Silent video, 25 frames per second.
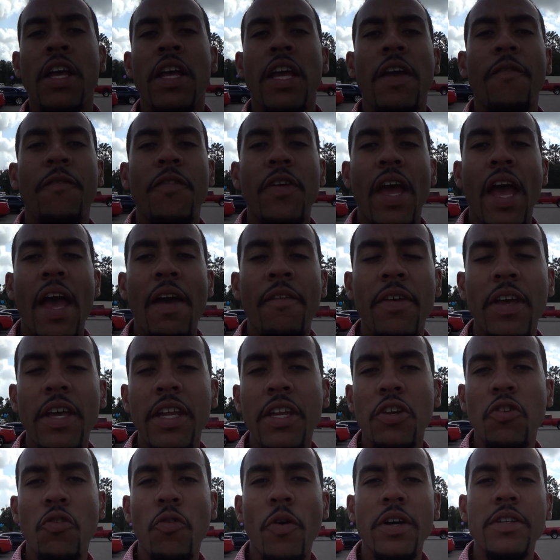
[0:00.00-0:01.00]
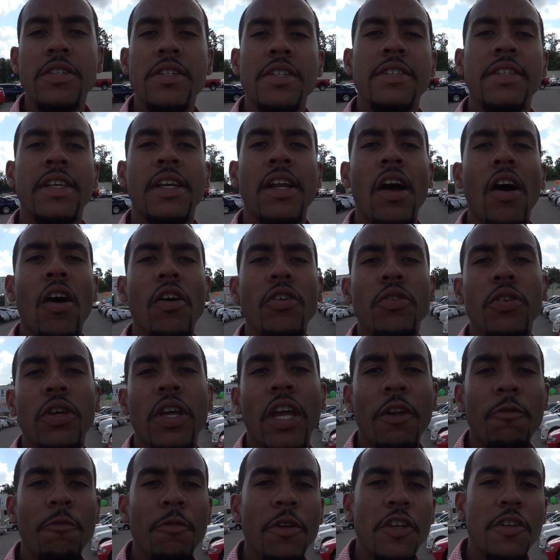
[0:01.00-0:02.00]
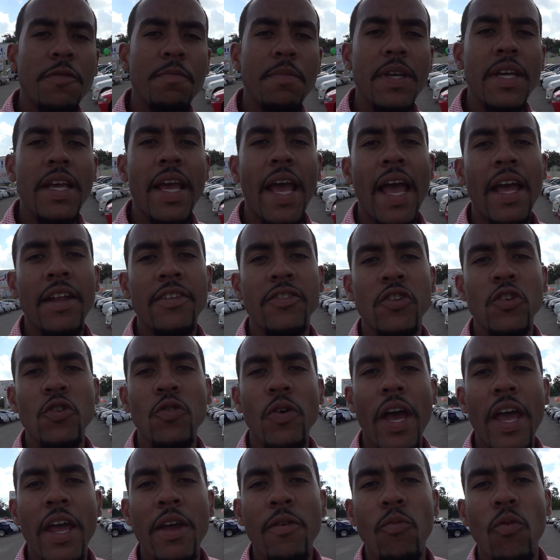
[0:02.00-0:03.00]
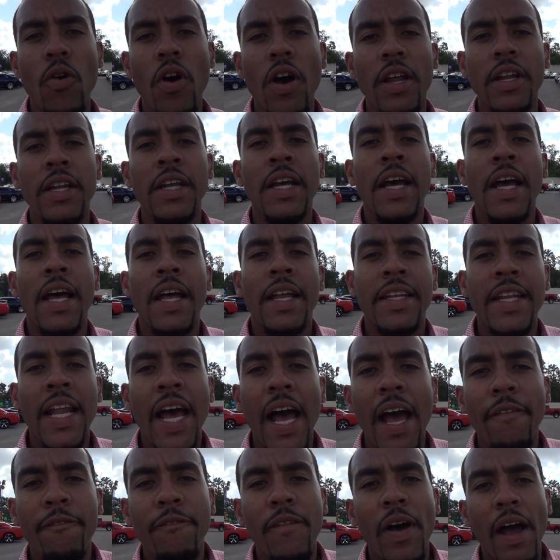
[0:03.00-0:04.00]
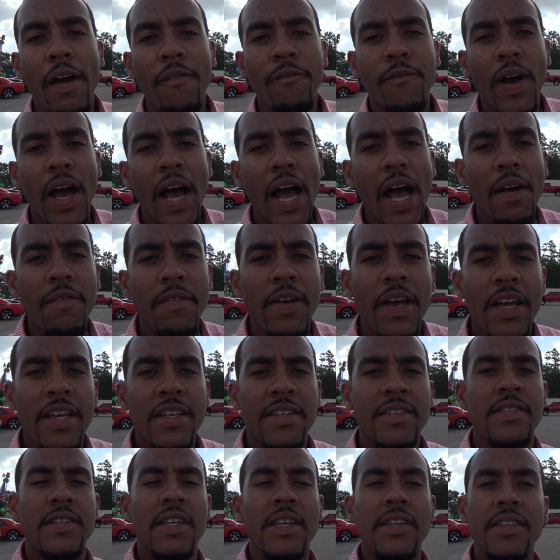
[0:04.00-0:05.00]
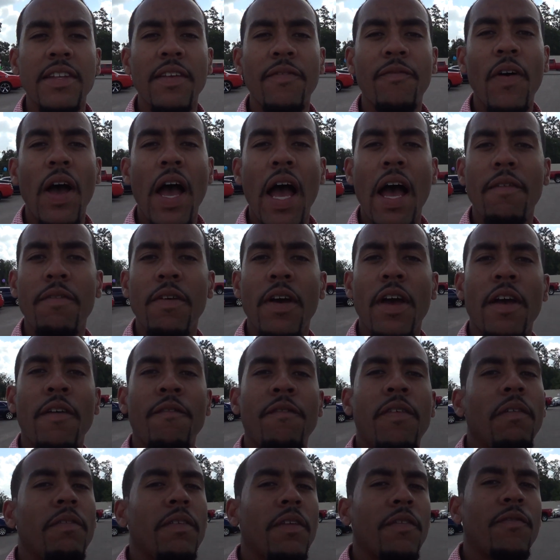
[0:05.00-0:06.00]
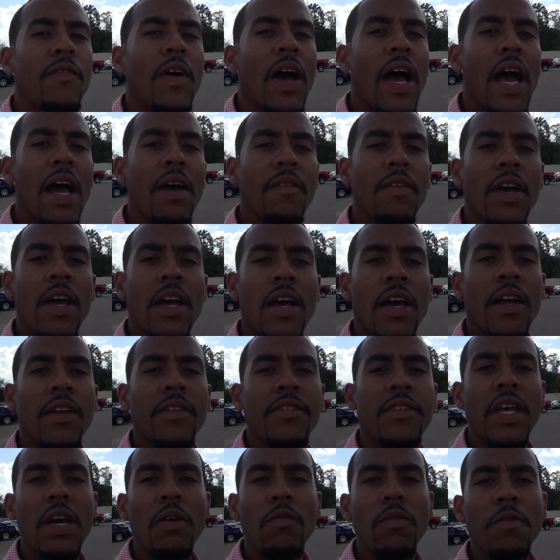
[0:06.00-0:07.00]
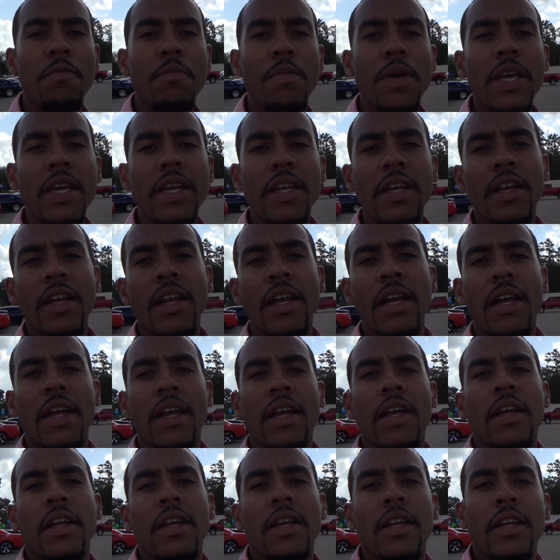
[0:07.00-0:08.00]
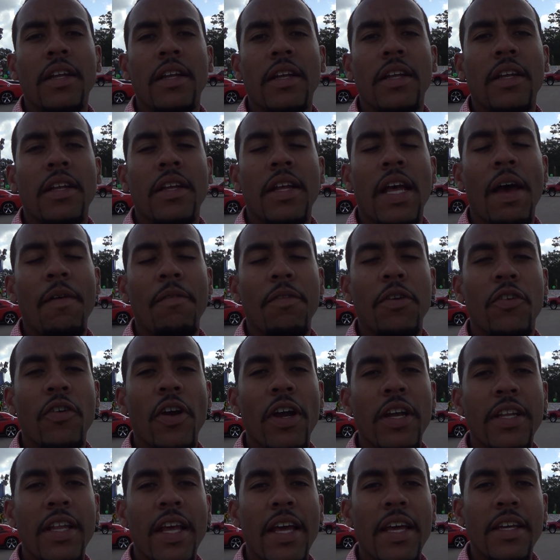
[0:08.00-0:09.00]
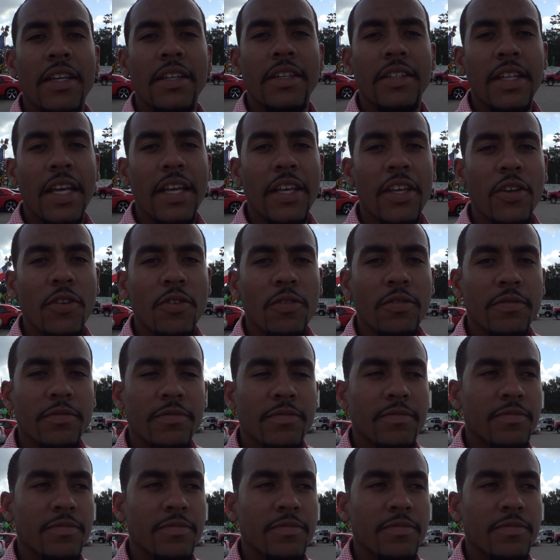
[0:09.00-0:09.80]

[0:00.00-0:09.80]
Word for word: If you have any questions at all, you can reach me at two eight one, nine five five, six five five five. Until we meet, have a great day. Thank you.